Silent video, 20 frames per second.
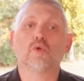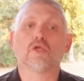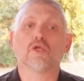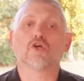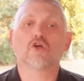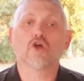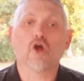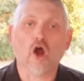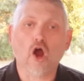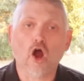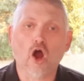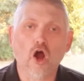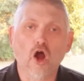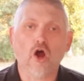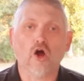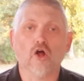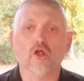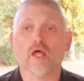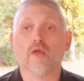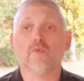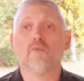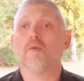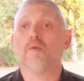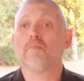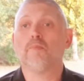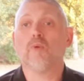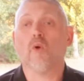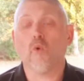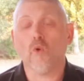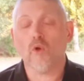can call and
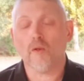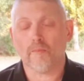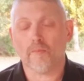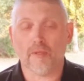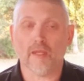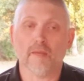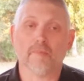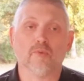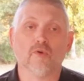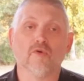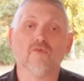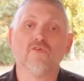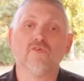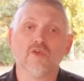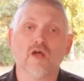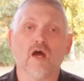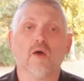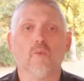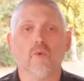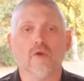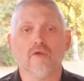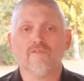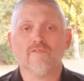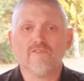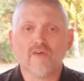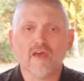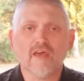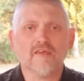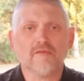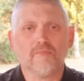report people for not wearing
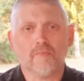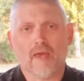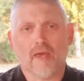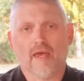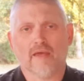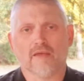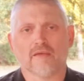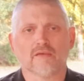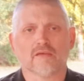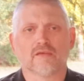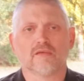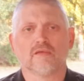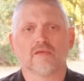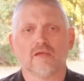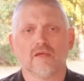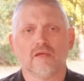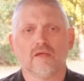face masks.